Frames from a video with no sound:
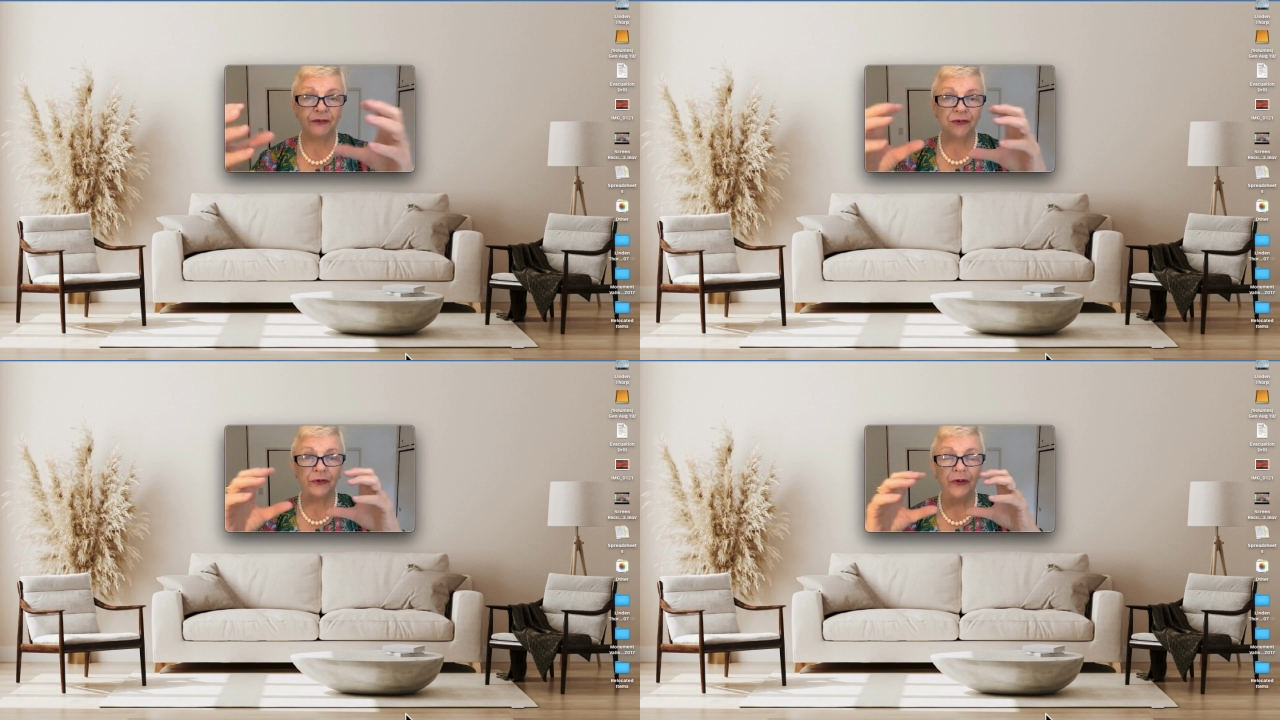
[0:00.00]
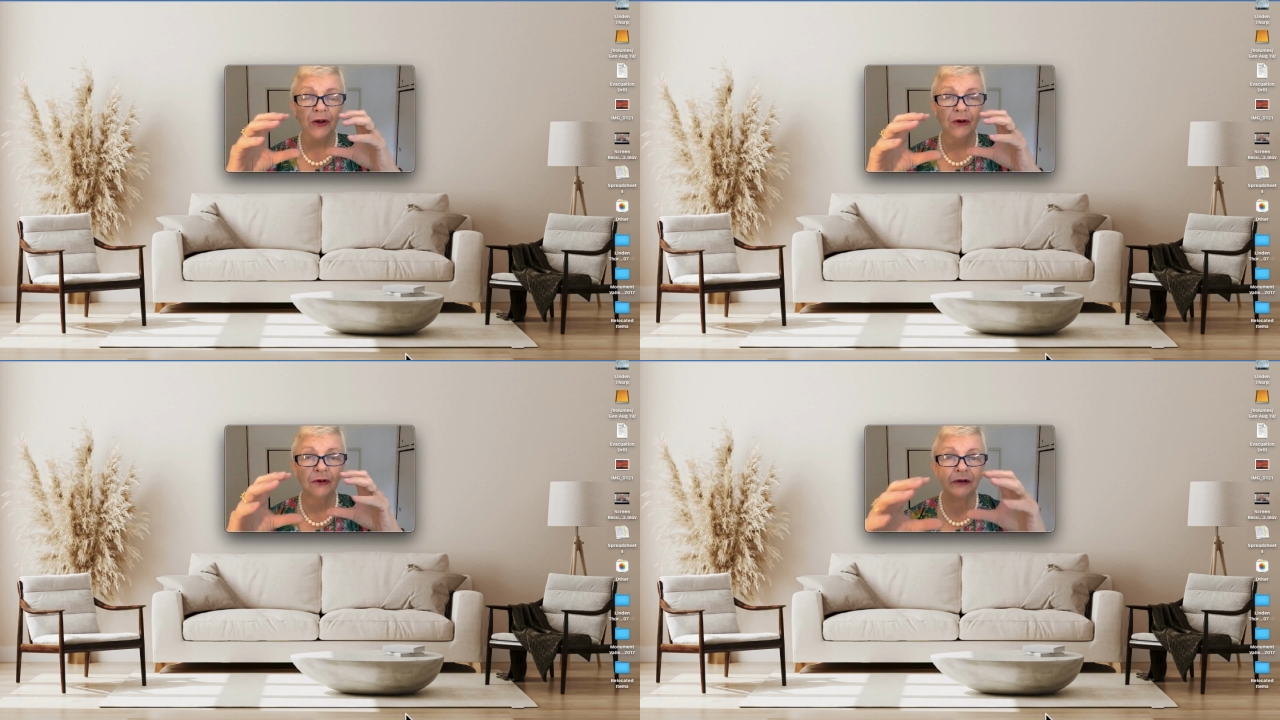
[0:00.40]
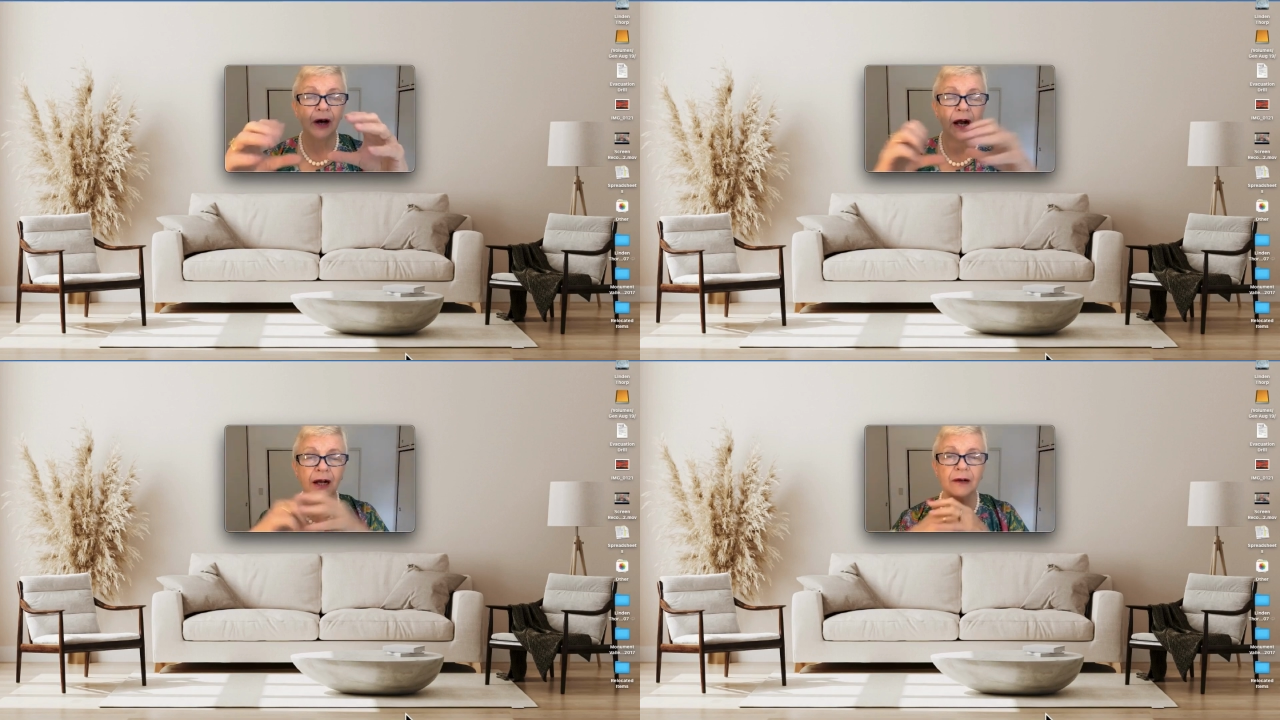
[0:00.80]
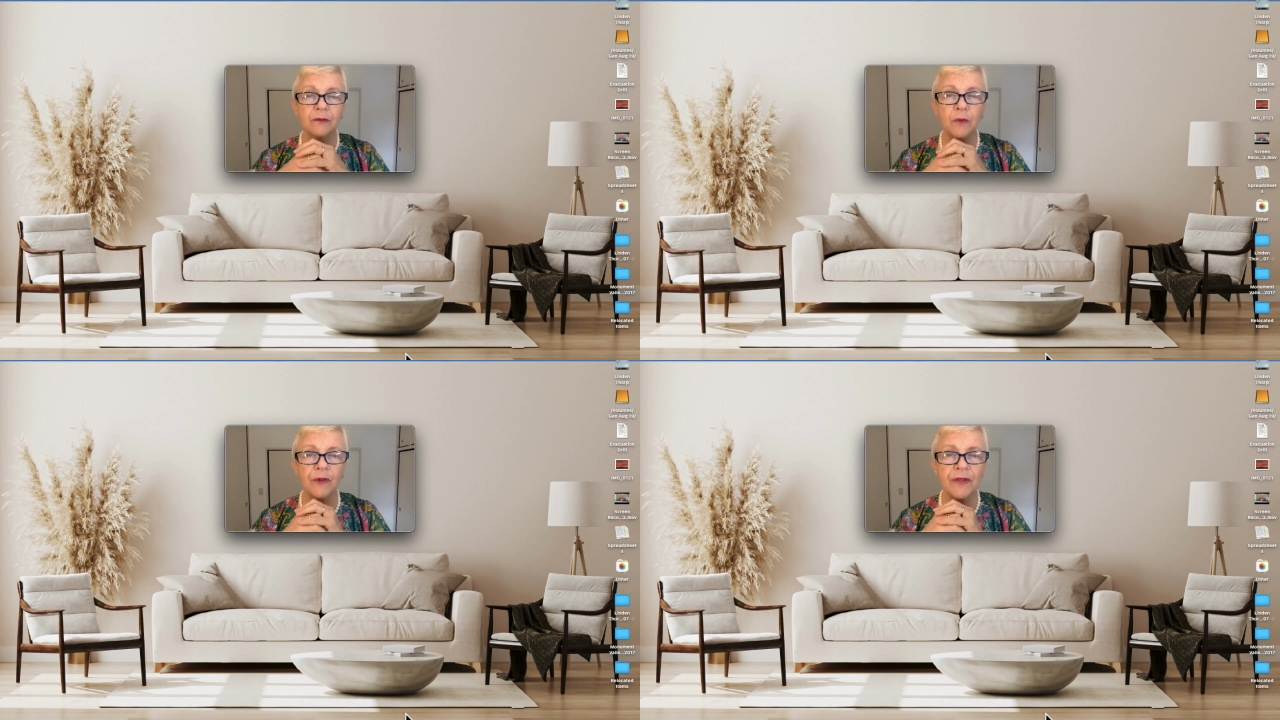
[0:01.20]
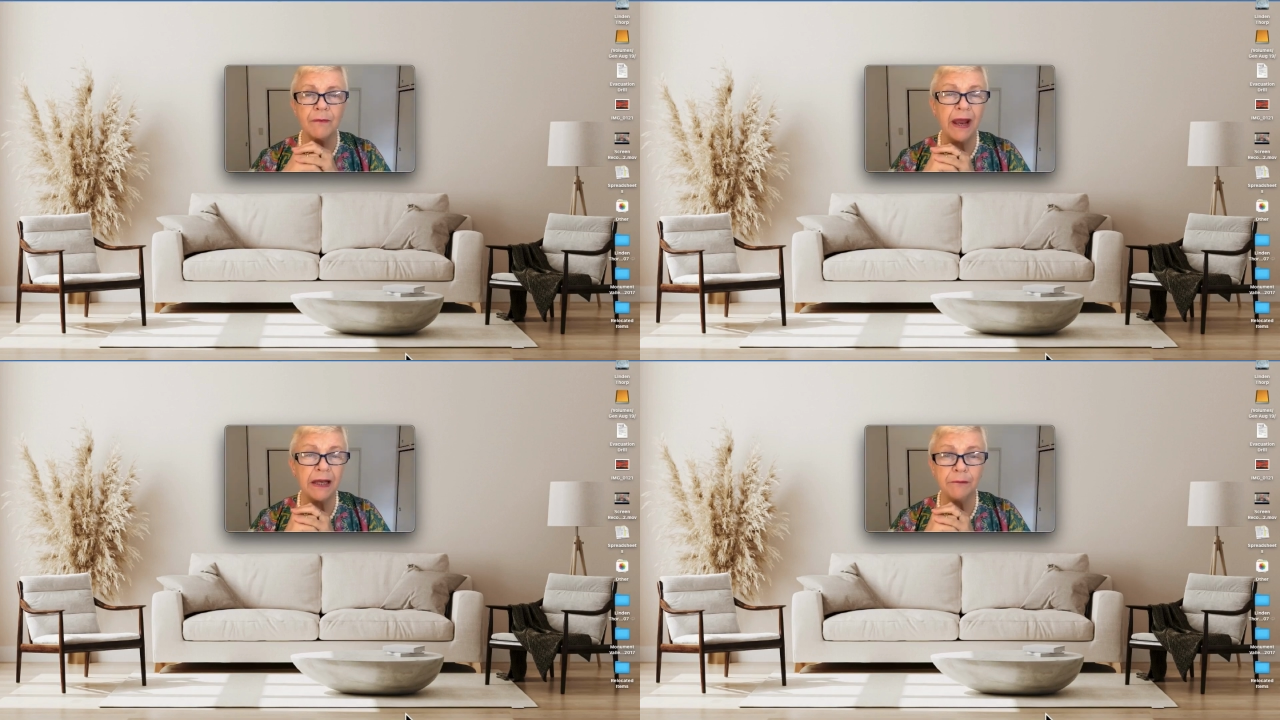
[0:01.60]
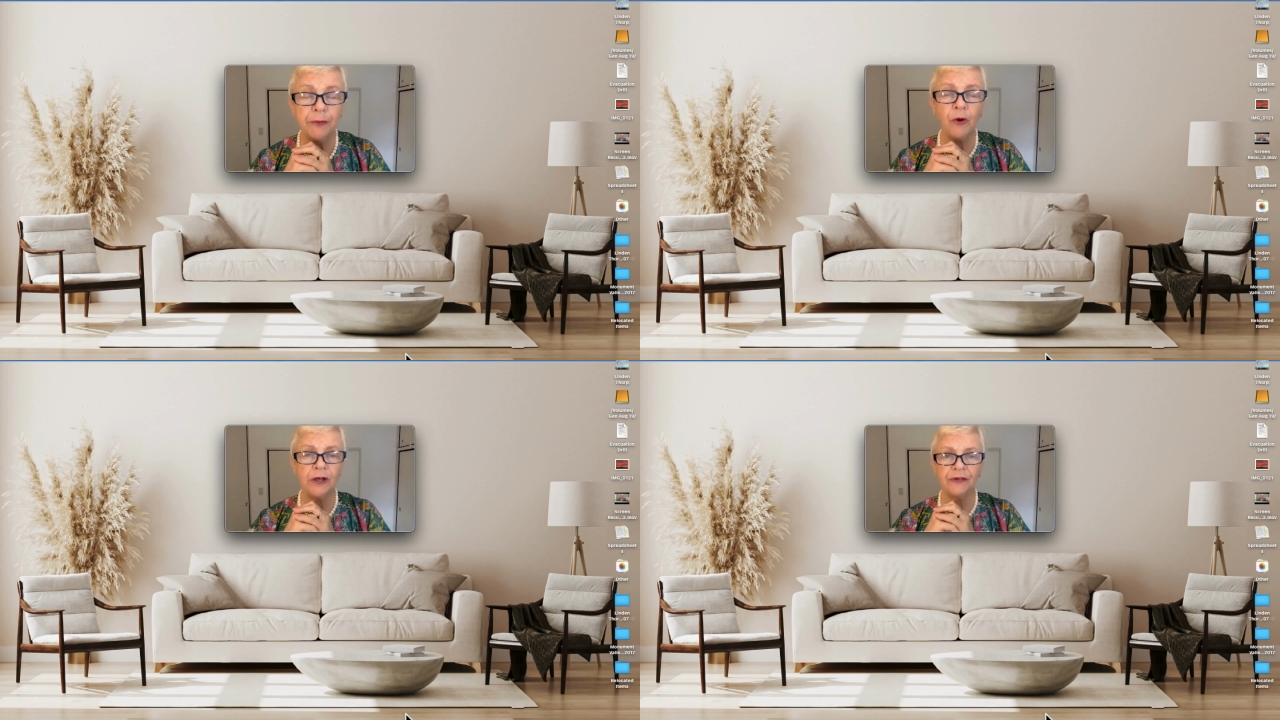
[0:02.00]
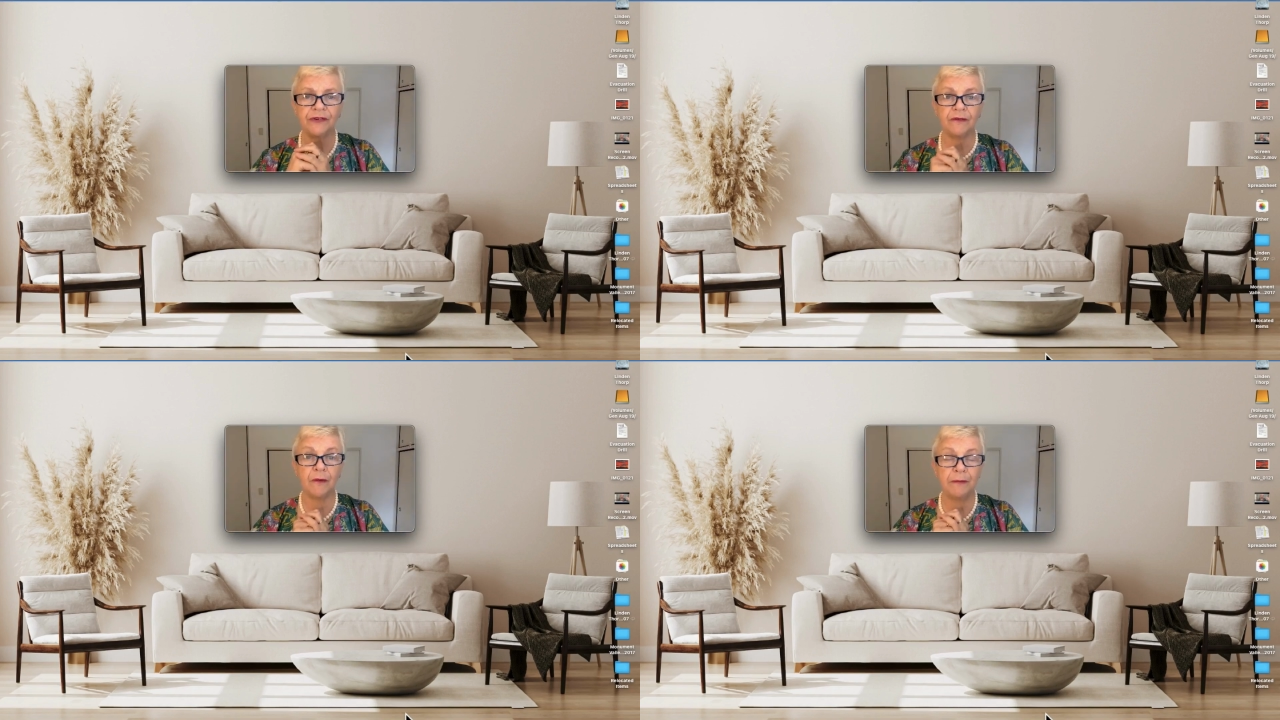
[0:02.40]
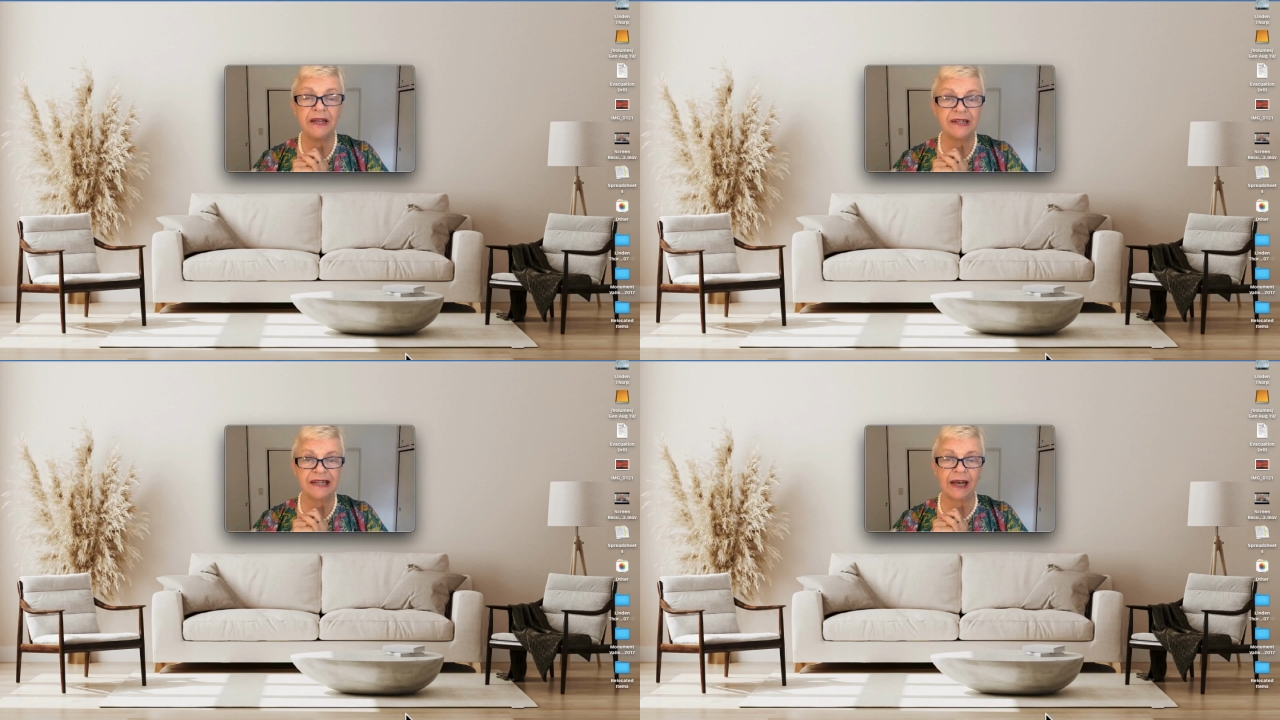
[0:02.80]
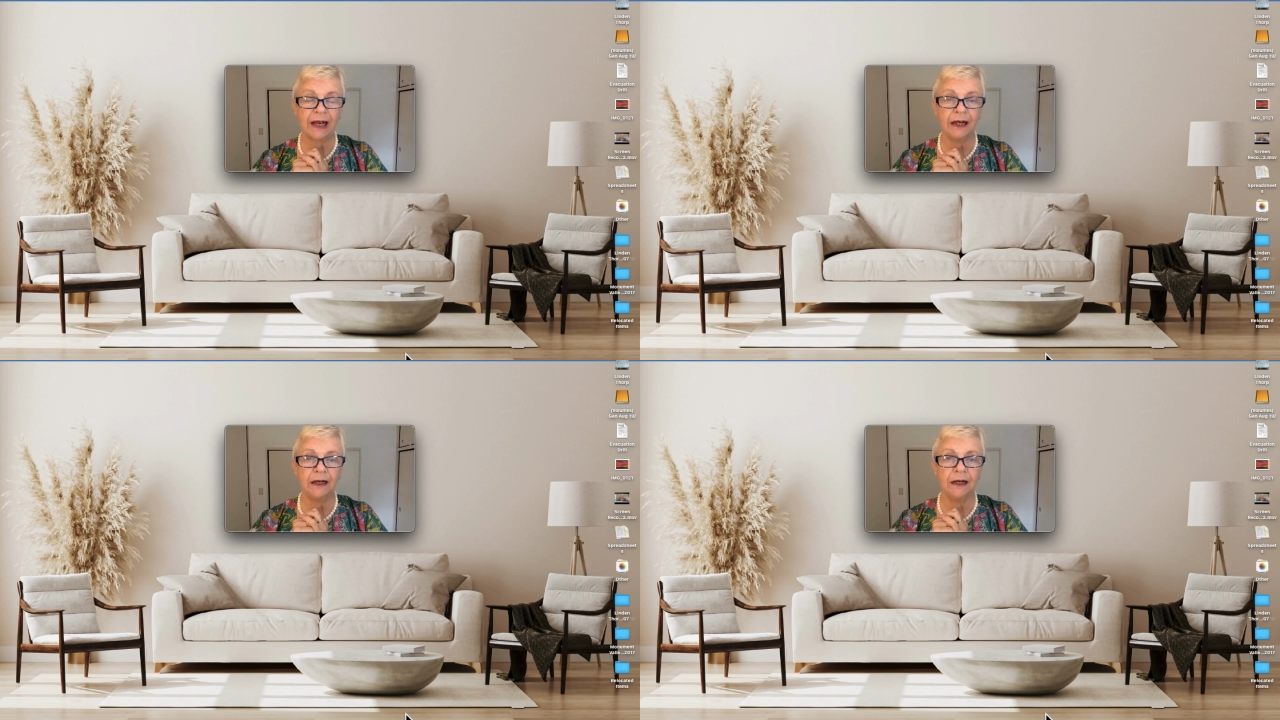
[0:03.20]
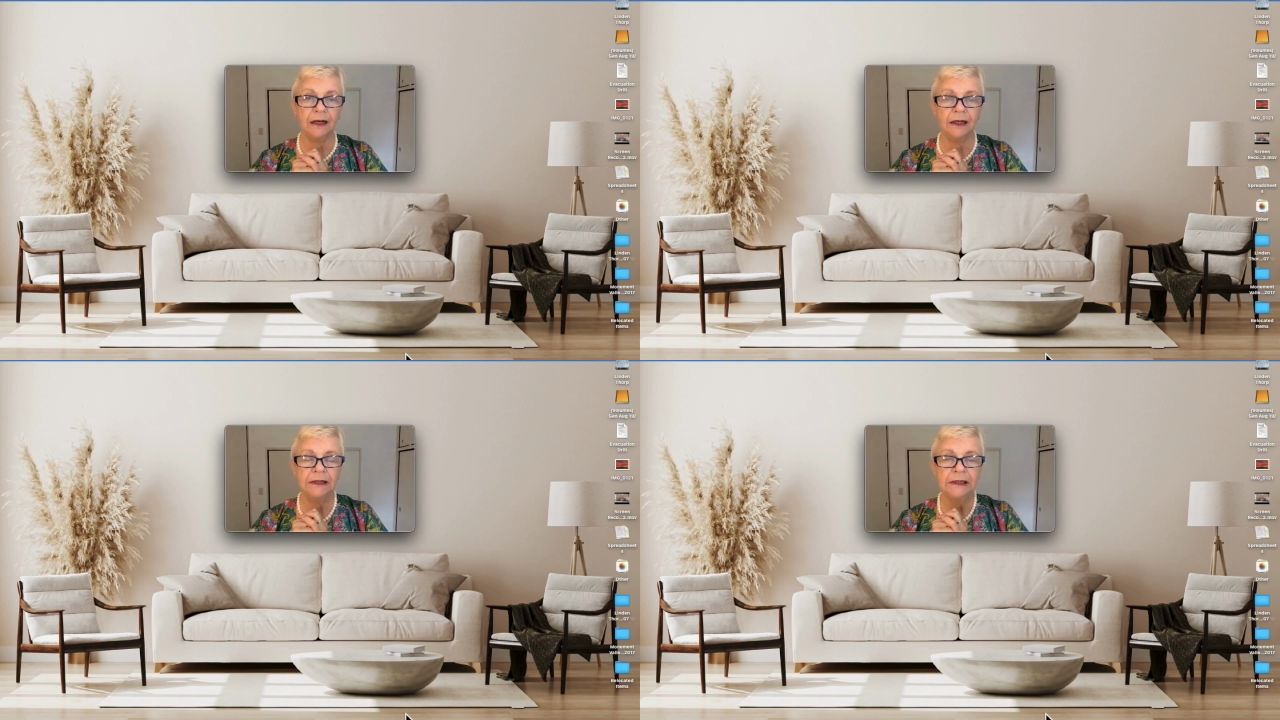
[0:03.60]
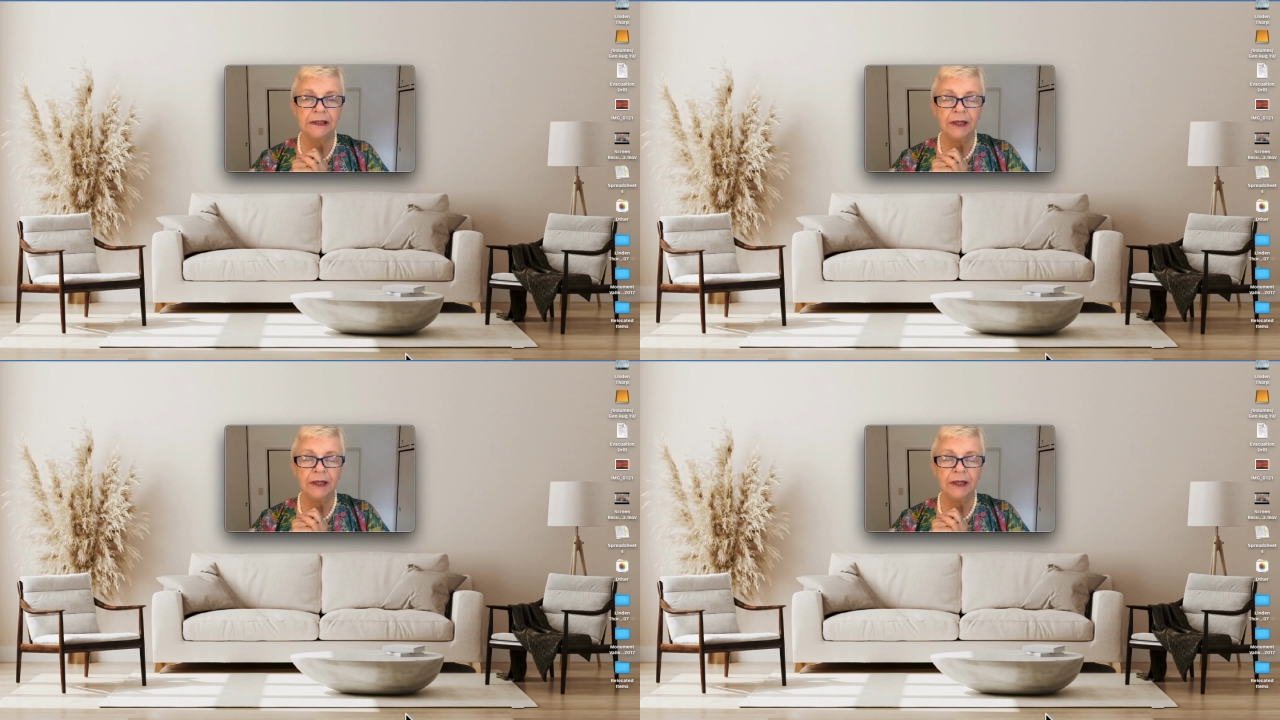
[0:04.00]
to know what the main points of a meeting are.